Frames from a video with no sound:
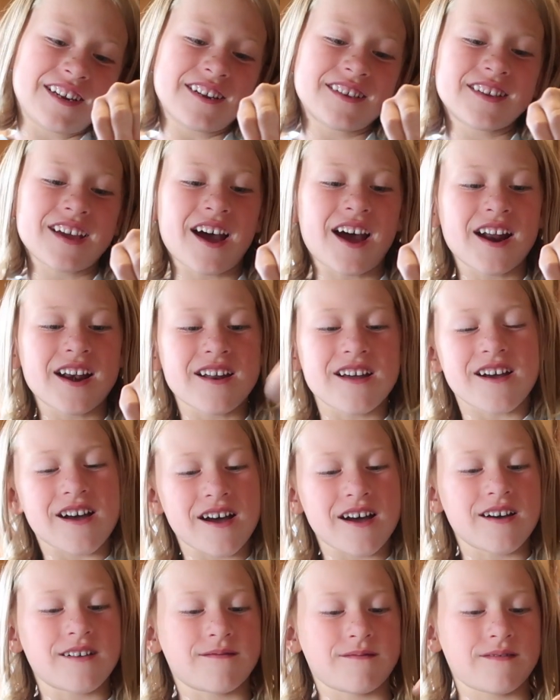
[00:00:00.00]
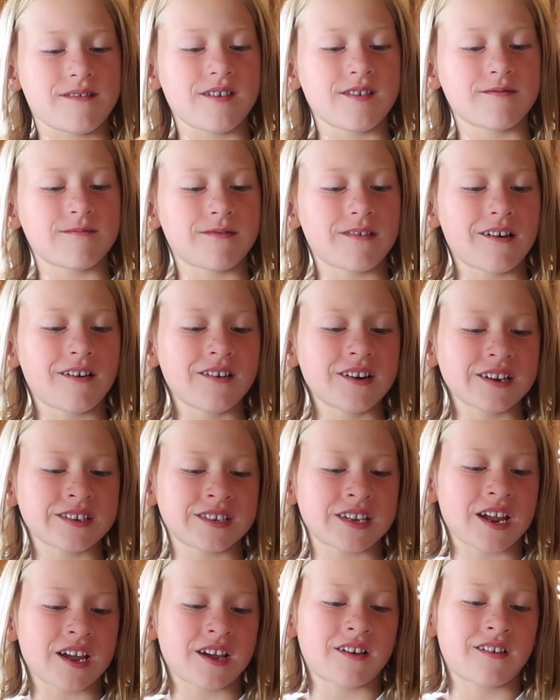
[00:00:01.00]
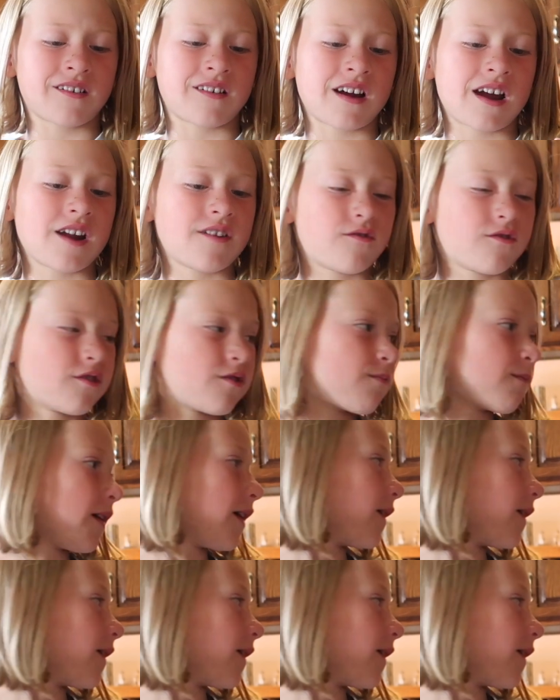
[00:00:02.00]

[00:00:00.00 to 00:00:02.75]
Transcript: She's on a motorcycle ride with